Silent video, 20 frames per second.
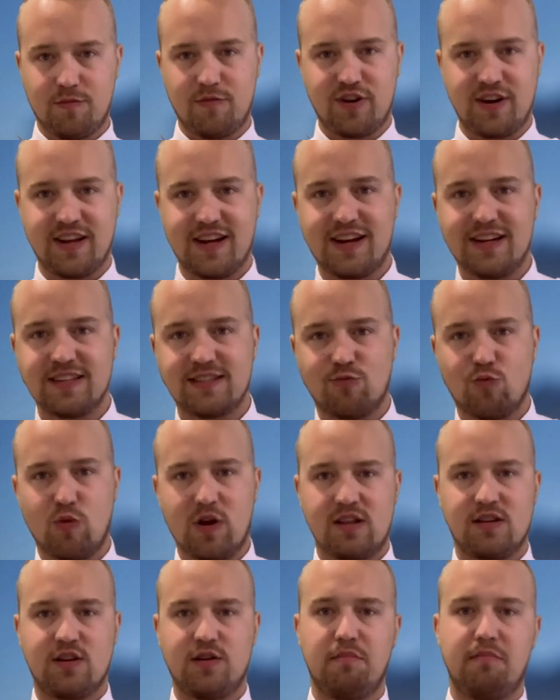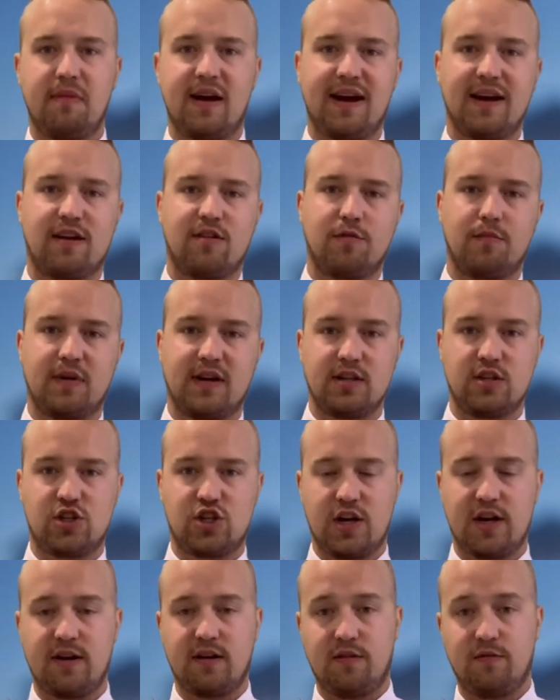morning guys, welcome back on my
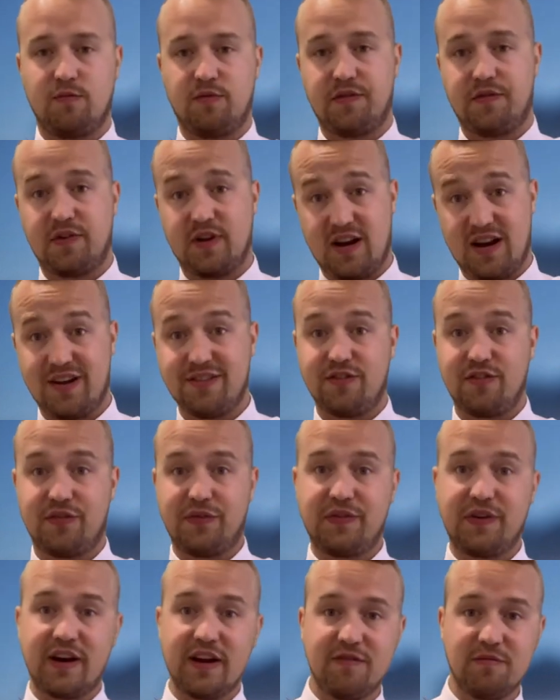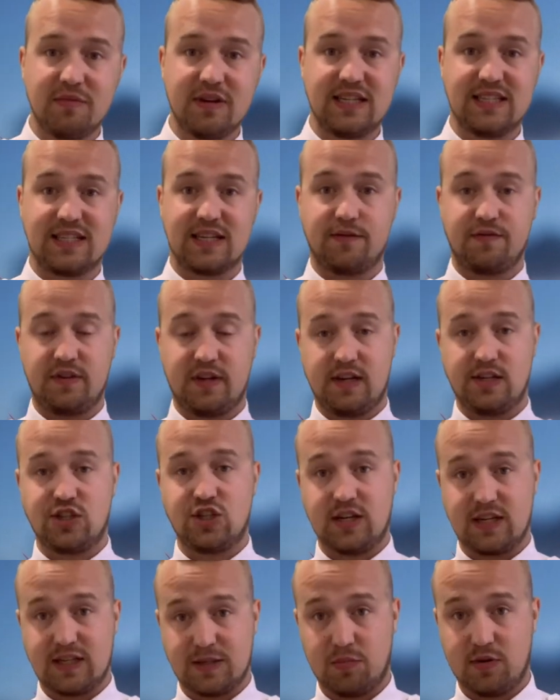channel with another 5 minutes aviation
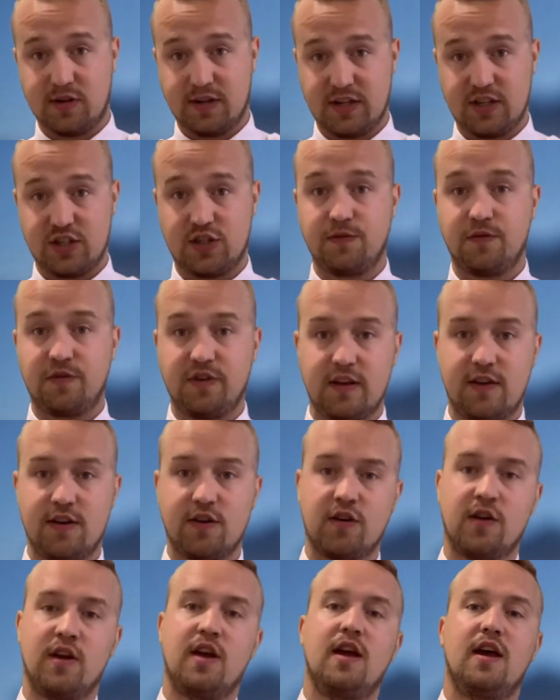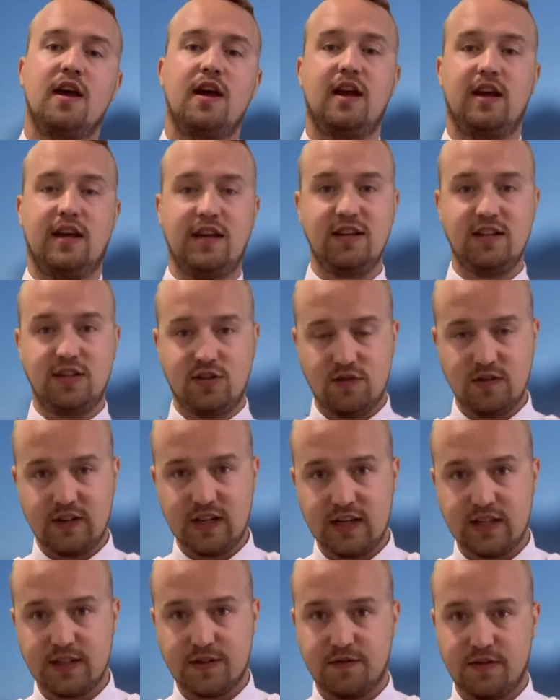explanation video. In
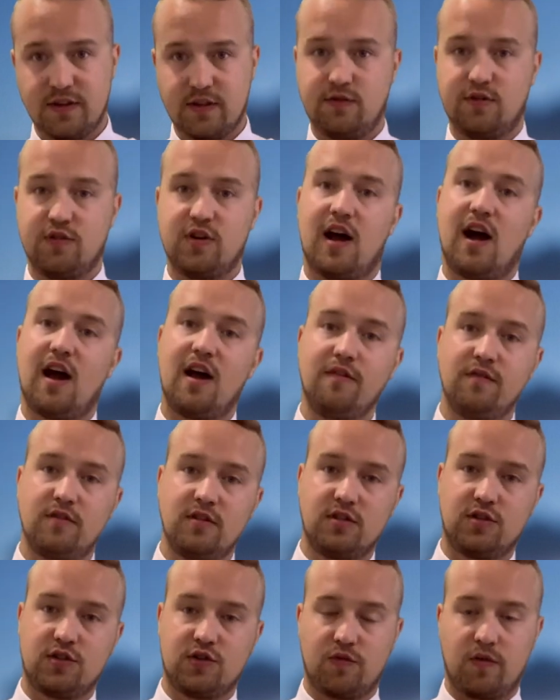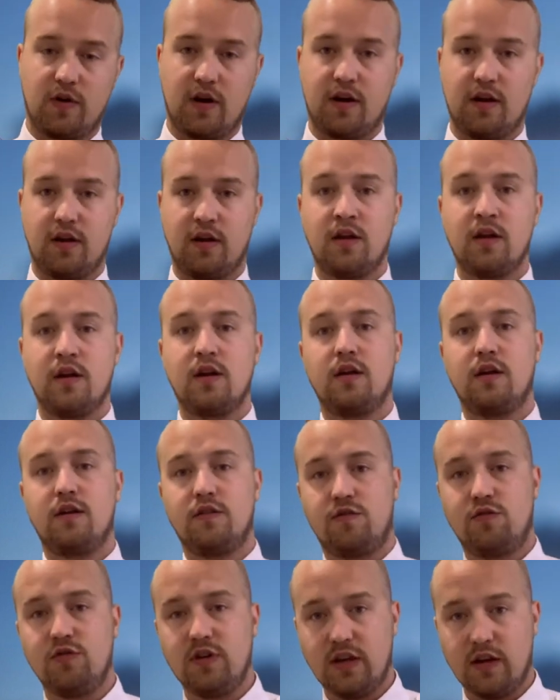today's video, I will try
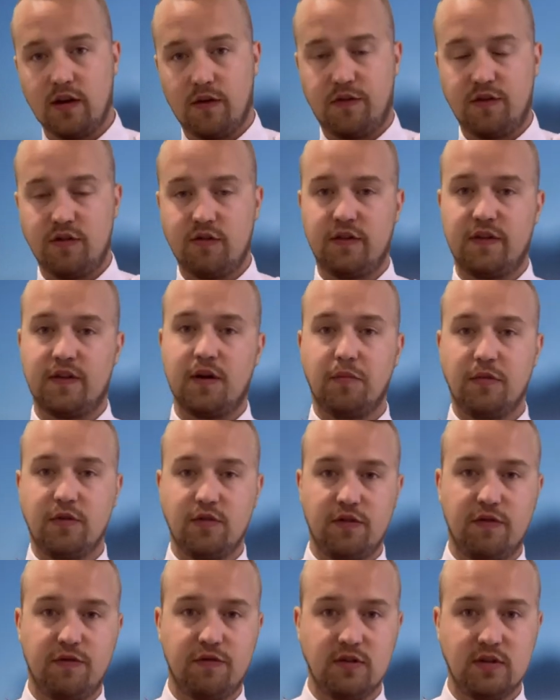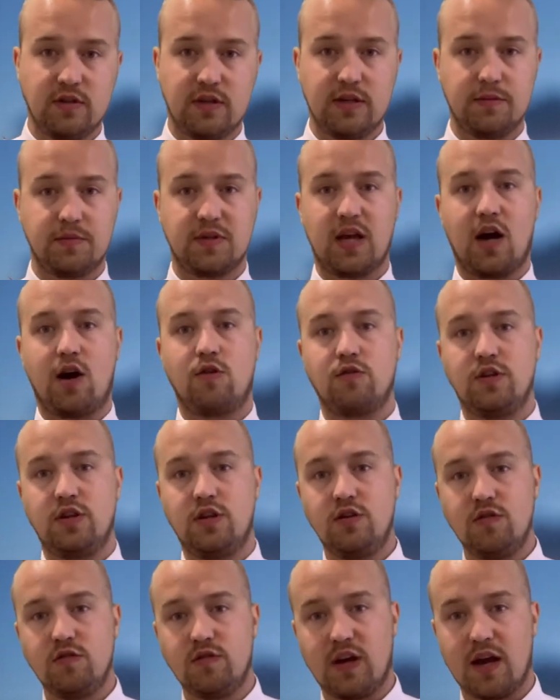to give you some useful tips how
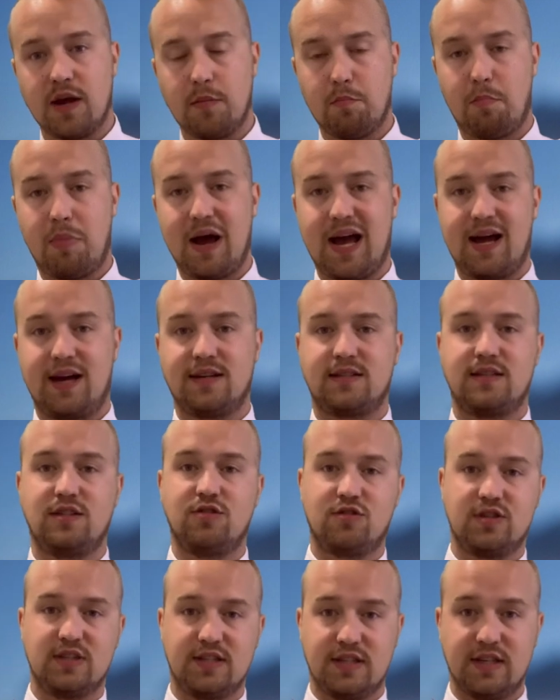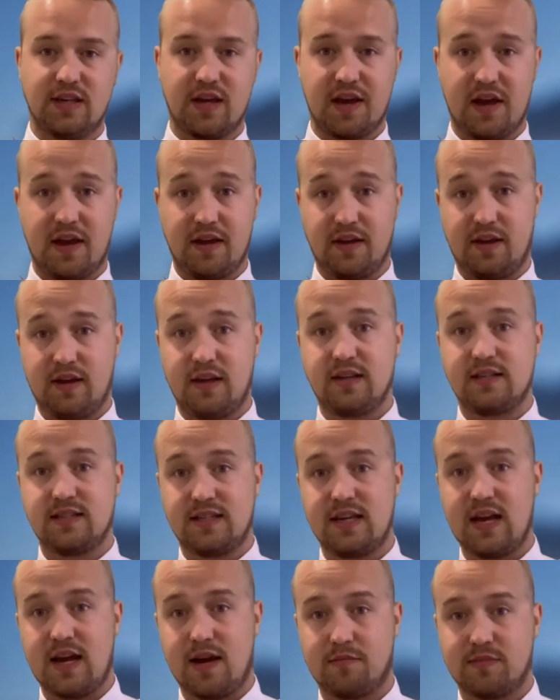you can pass your CAA
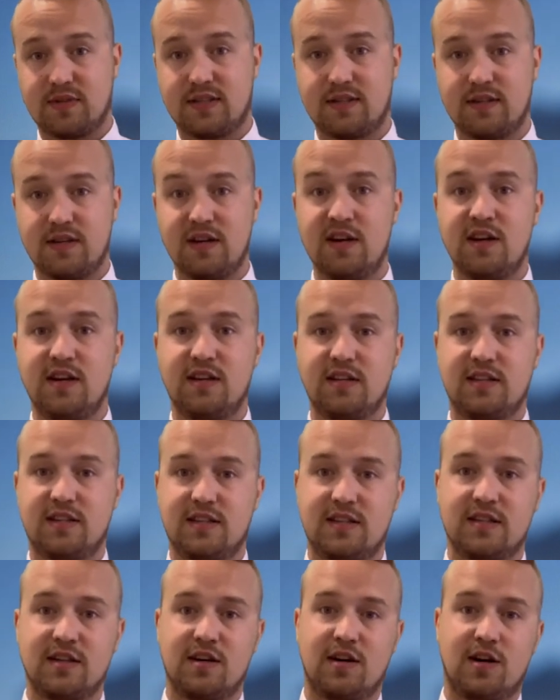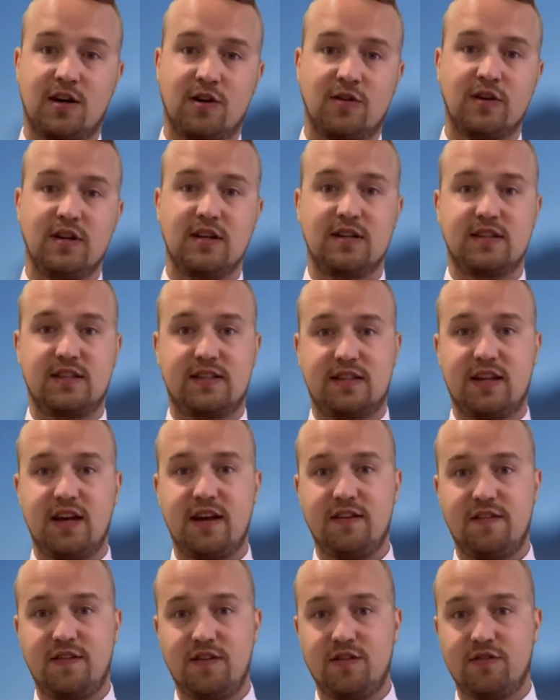exams. So stay
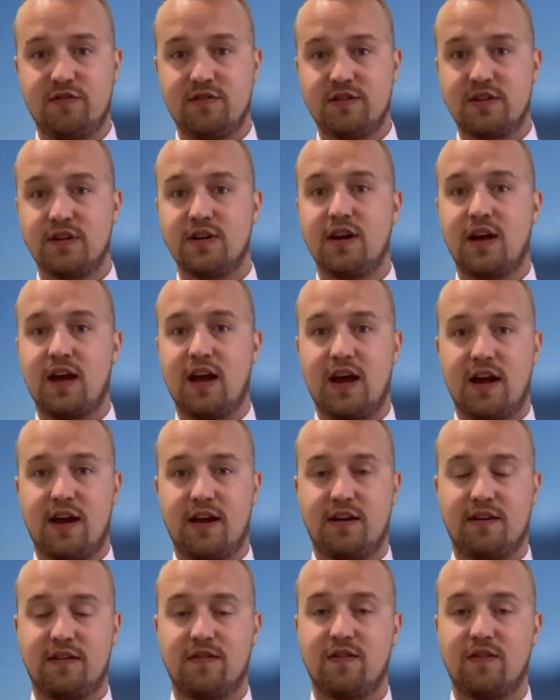tuned and